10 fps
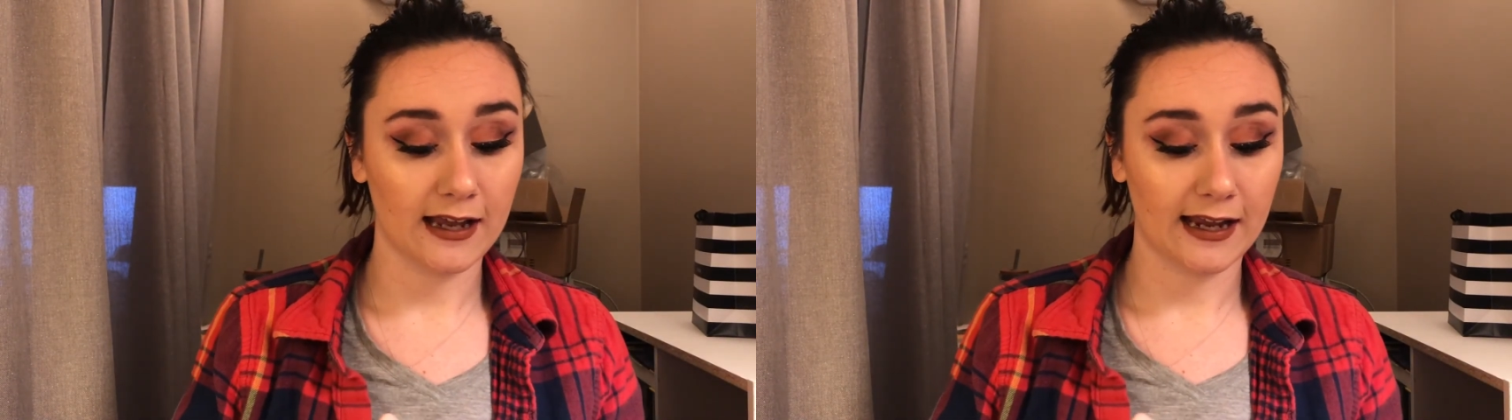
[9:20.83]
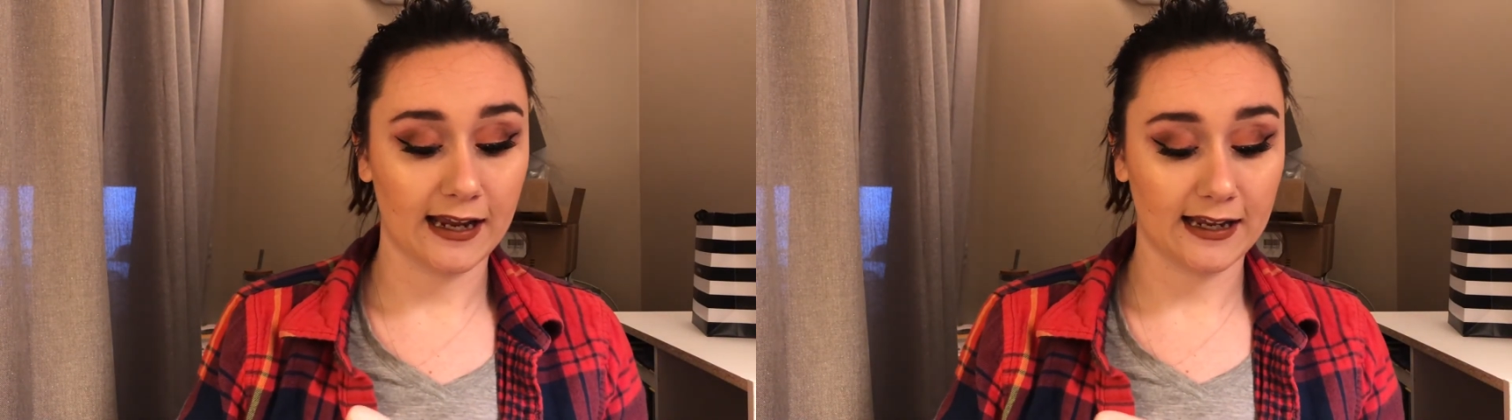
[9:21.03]

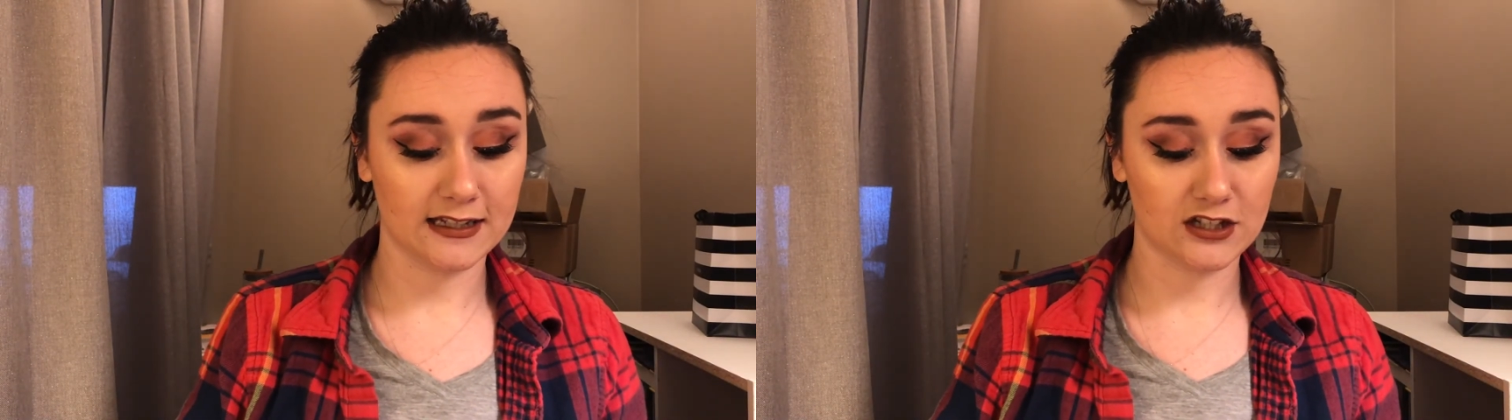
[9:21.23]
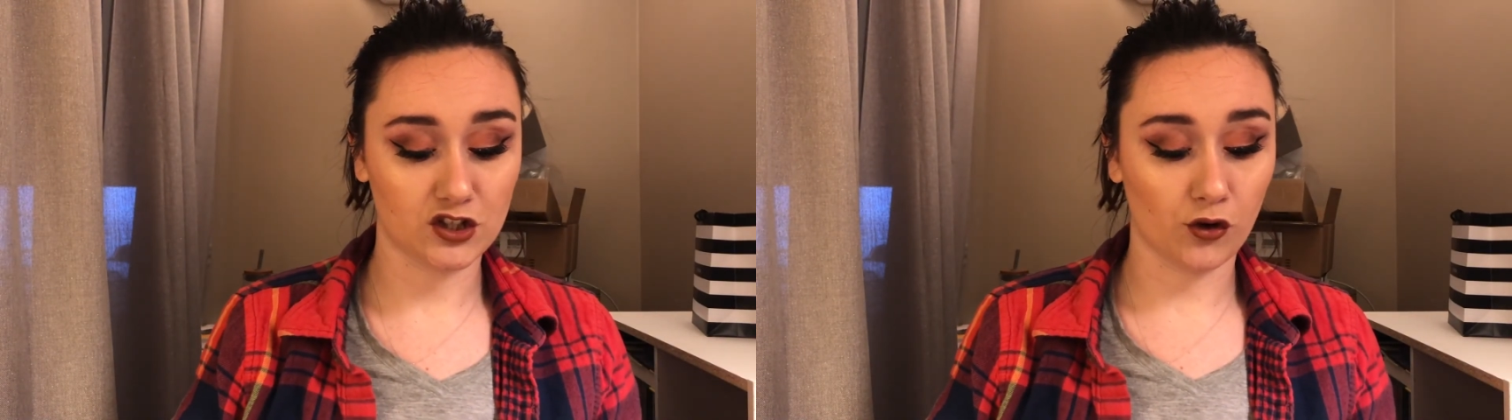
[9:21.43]
It
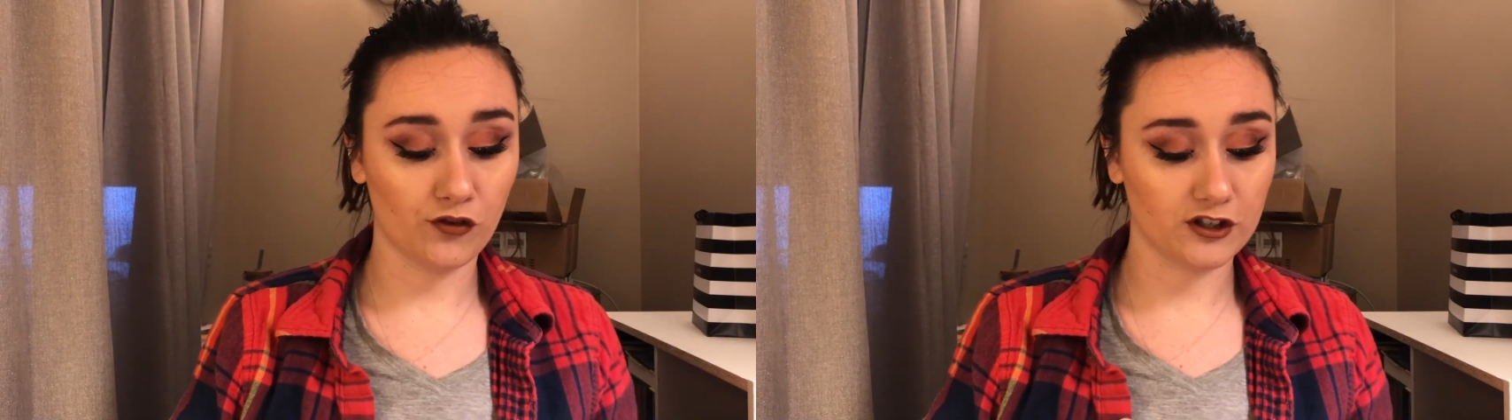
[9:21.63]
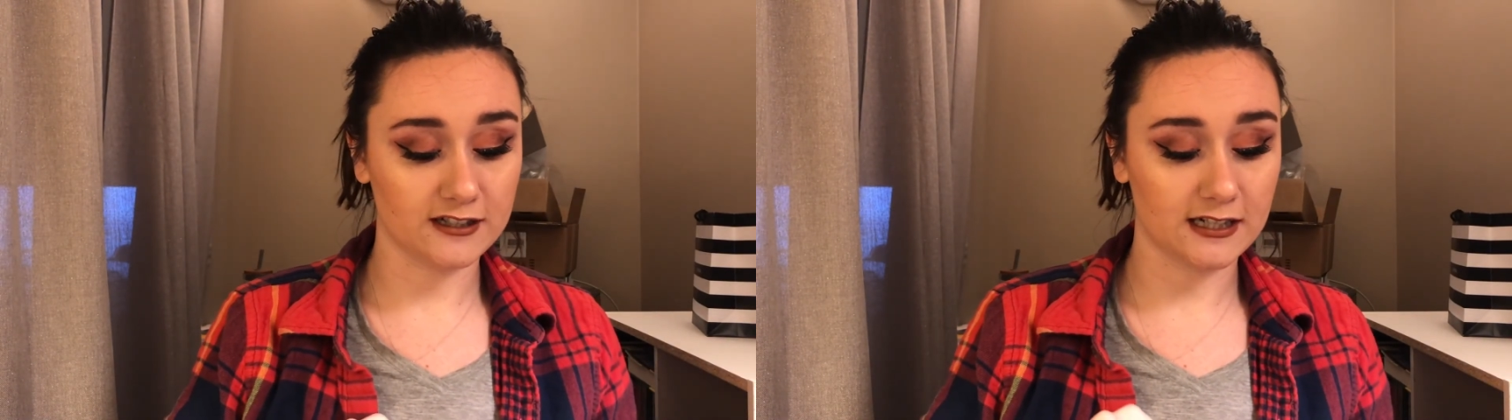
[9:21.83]
is so
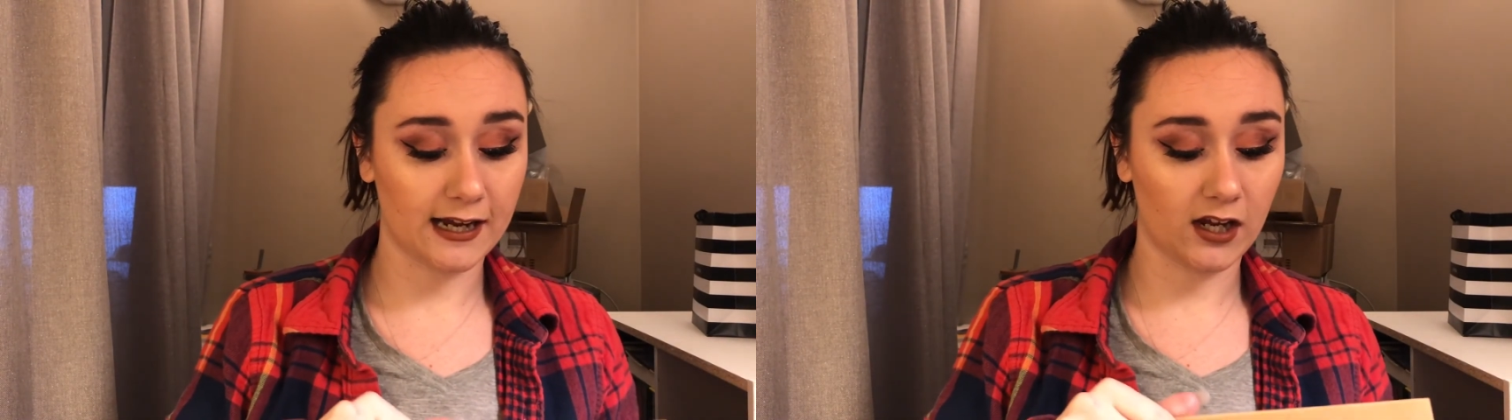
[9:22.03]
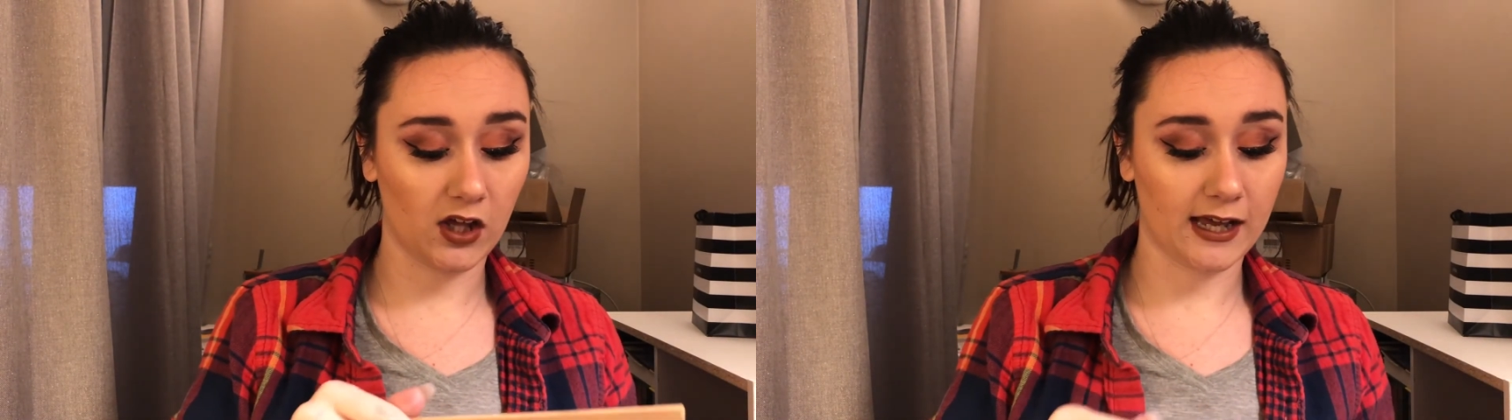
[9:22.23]

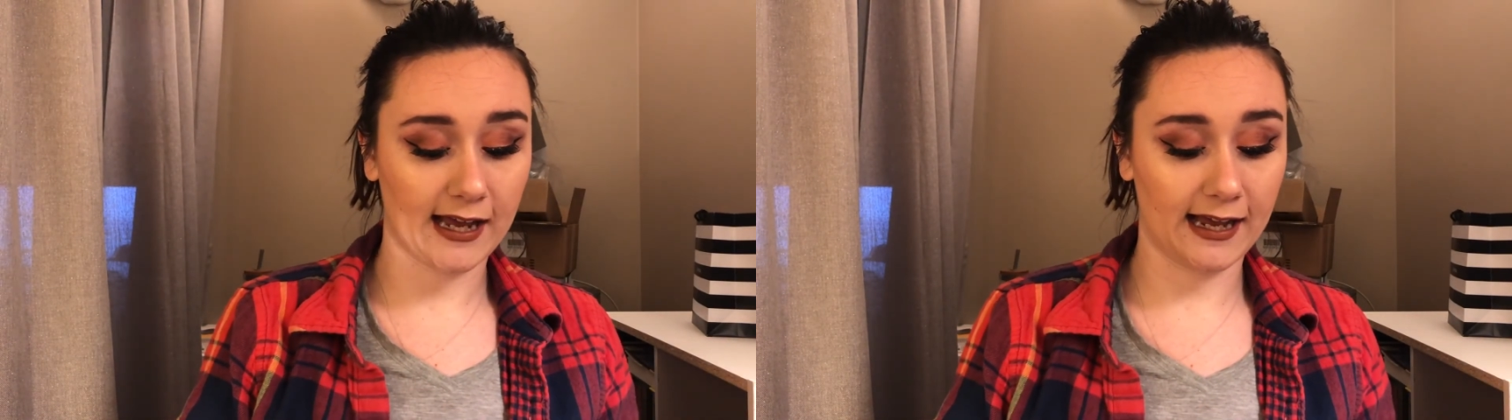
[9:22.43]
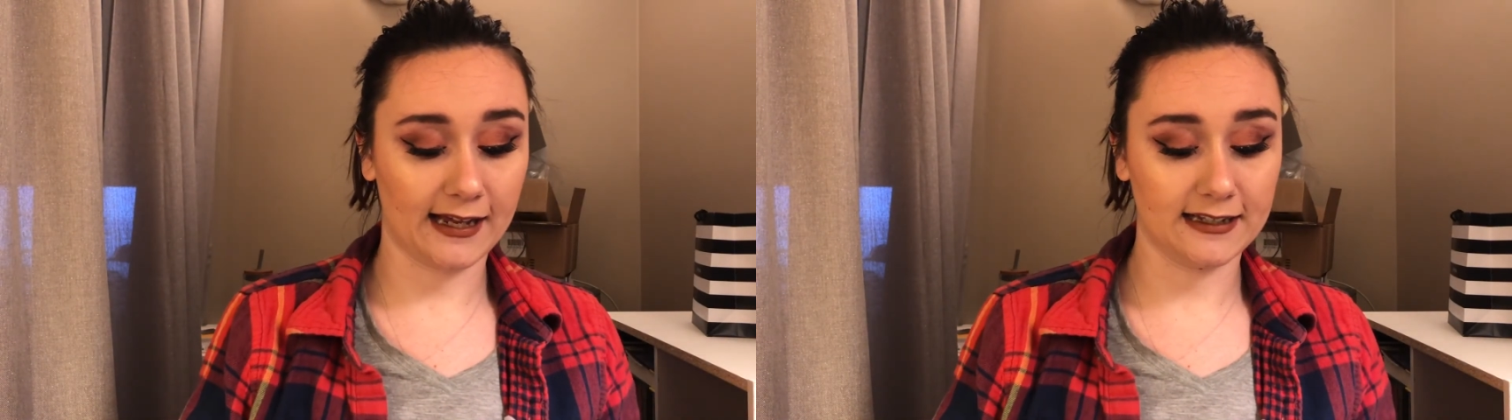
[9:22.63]
versatile. It
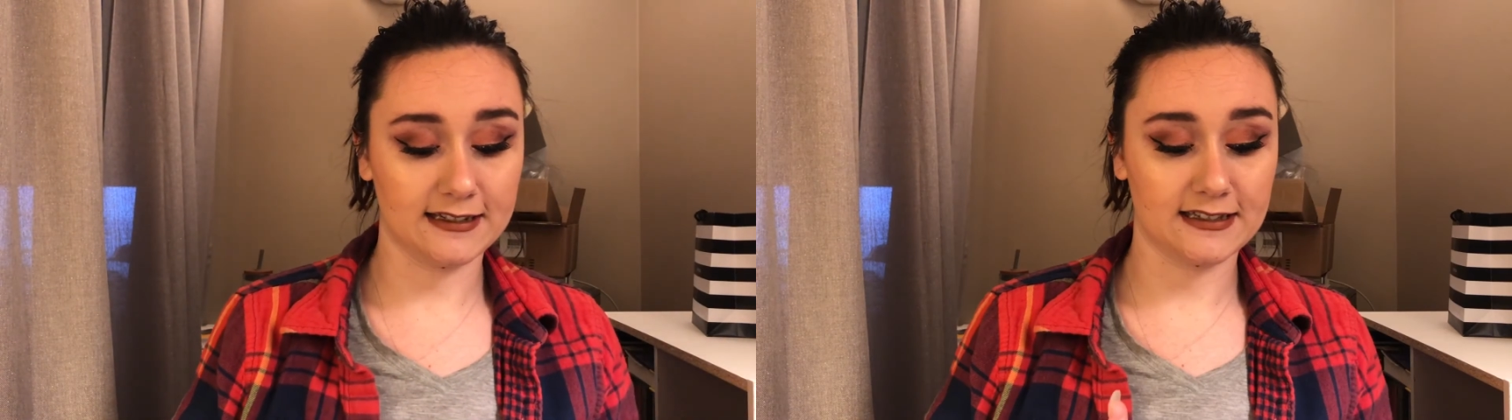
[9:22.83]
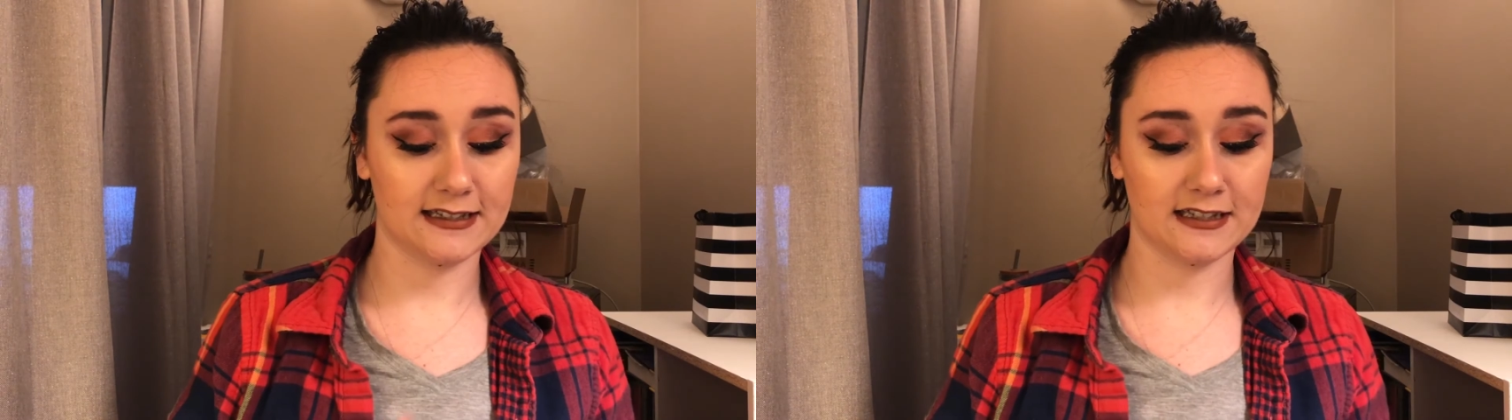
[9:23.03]

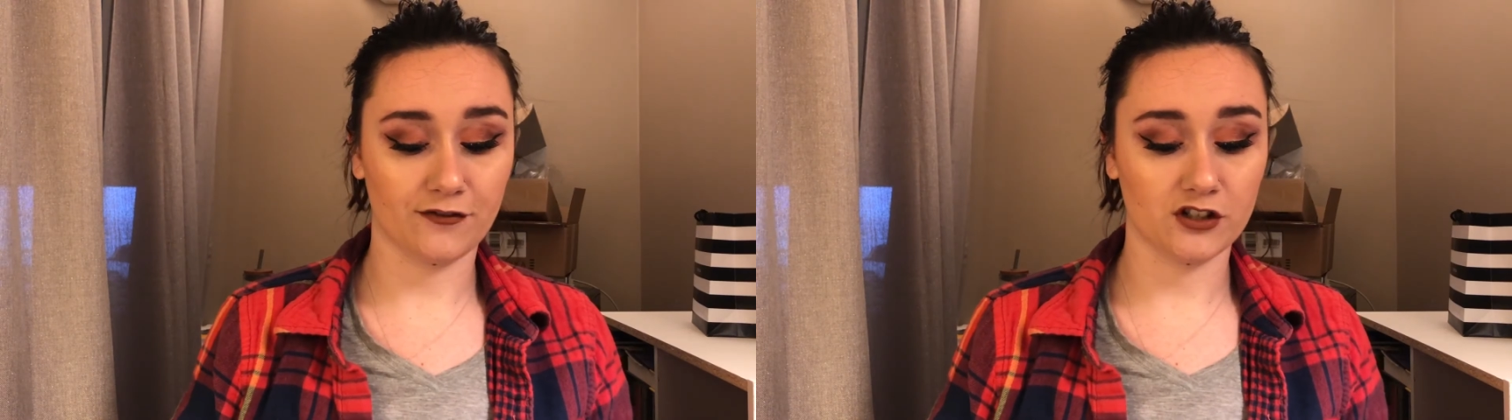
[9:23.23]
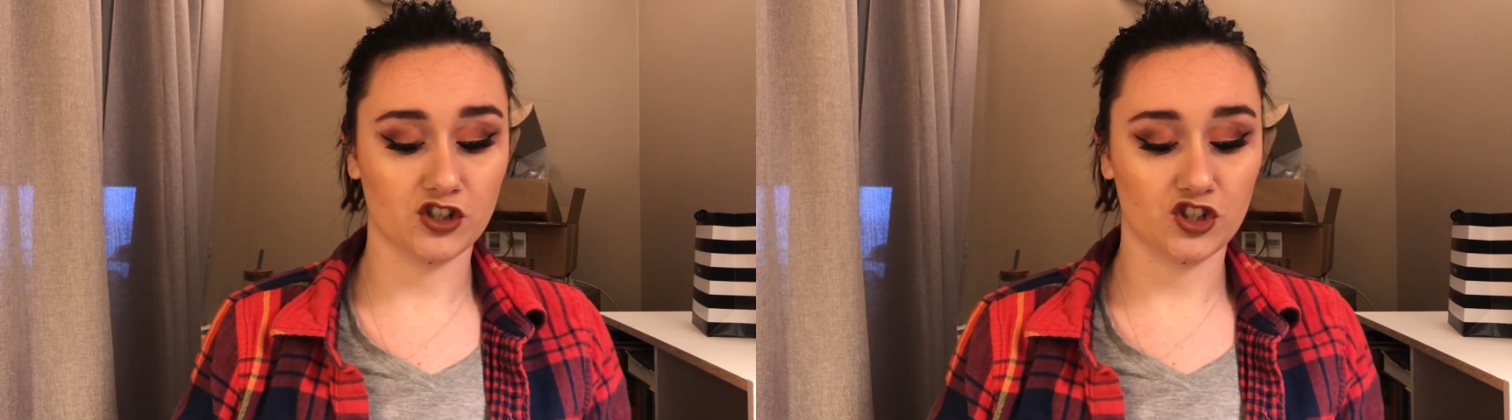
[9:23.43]
has
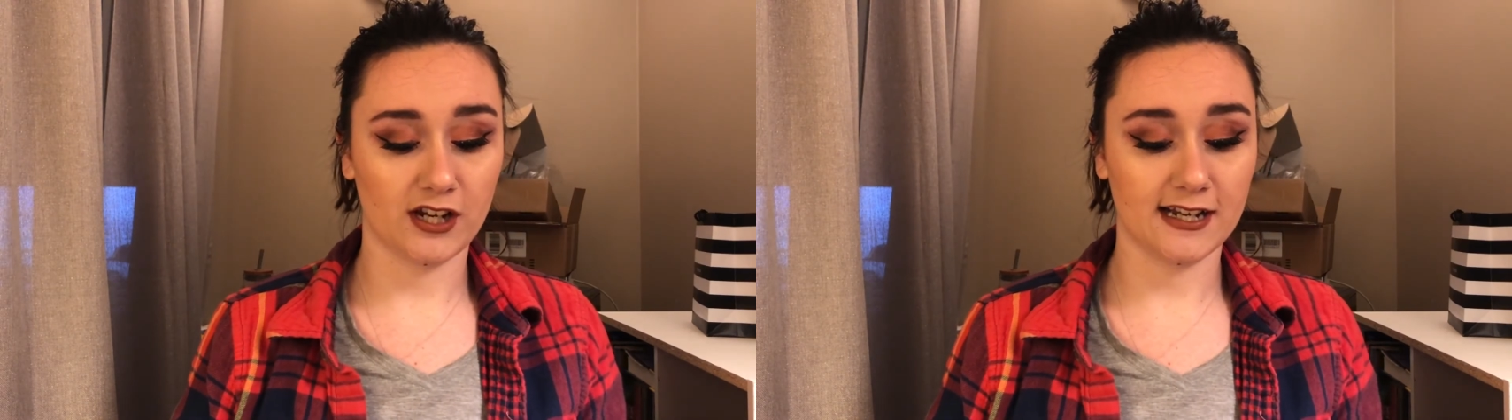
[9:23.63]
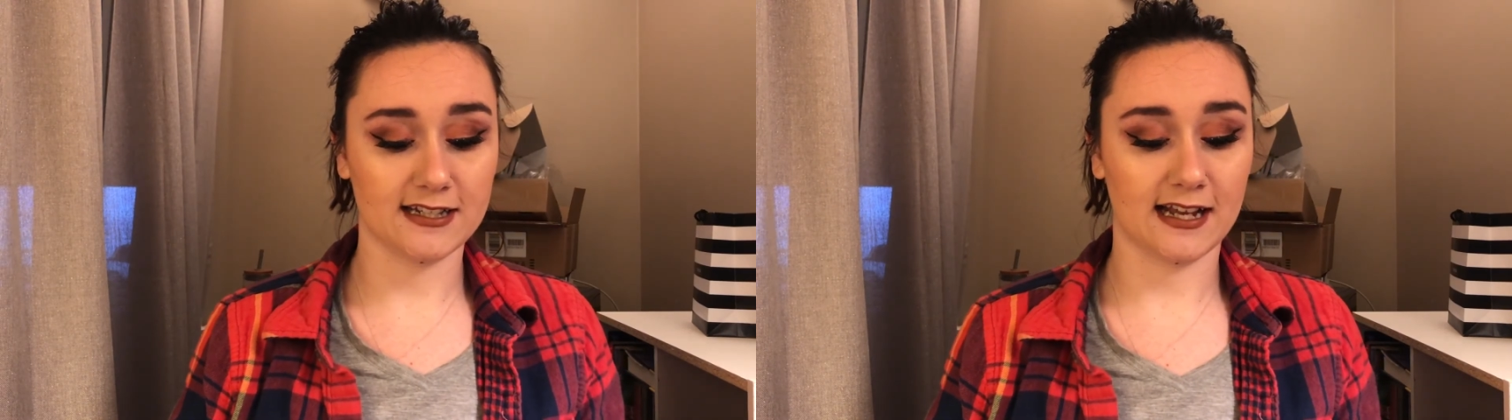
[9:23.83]
different shades.